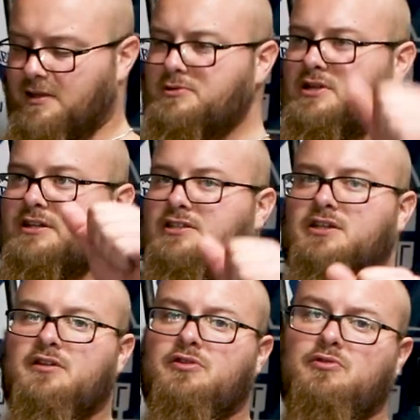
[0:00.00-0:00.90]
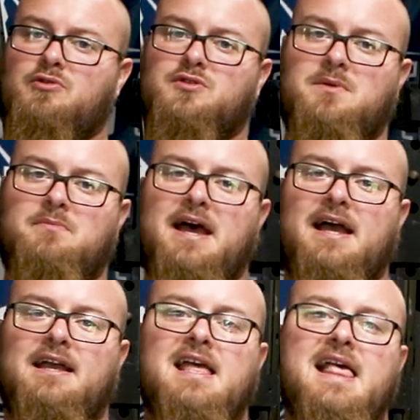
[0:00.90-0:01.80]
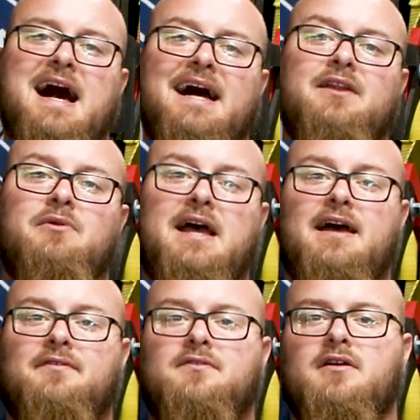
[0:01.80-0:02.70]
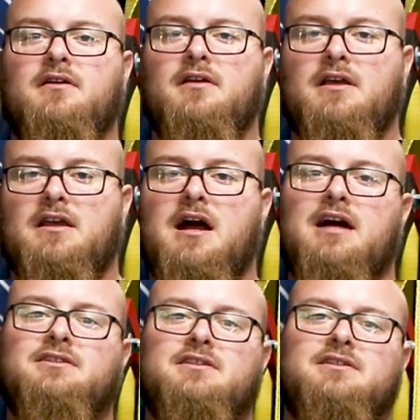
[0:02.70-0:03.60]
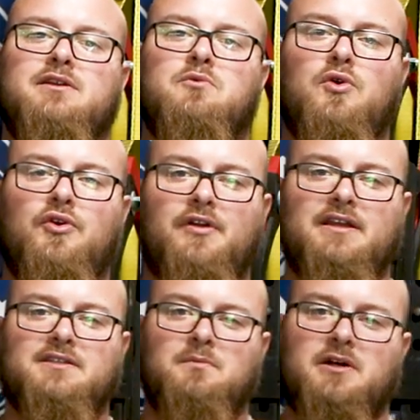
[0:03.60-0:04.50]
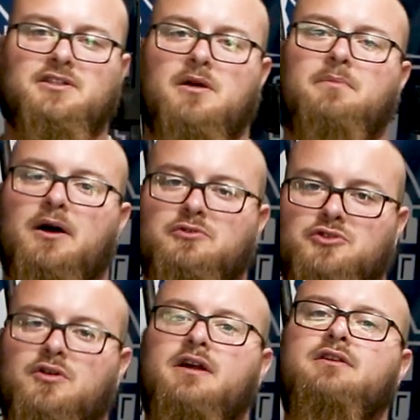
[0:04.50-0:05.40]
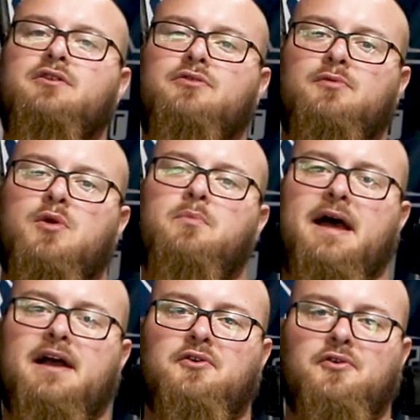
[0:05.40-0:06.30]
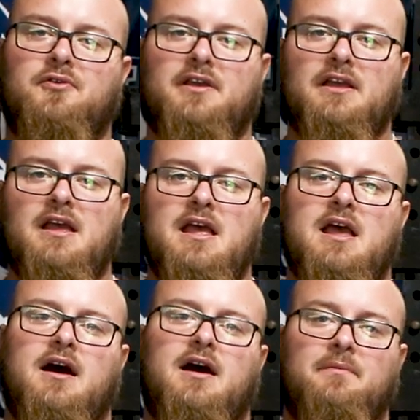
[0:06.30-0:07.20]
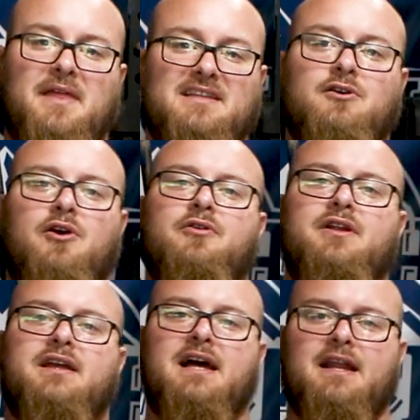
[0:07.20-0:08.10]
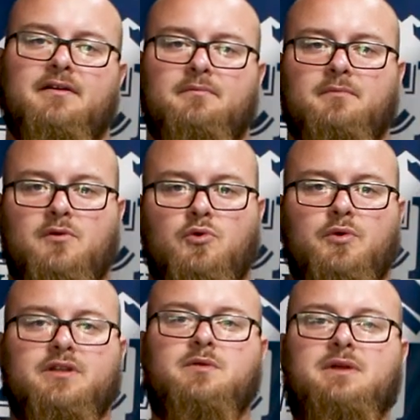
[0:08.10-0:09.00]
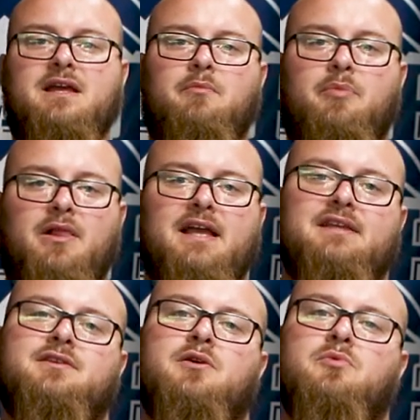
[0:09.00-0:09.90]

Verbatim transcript: little touch, throws me back. I don't have to consciously worry as much about trying to throw back early. Um, that's already kind of going to be in place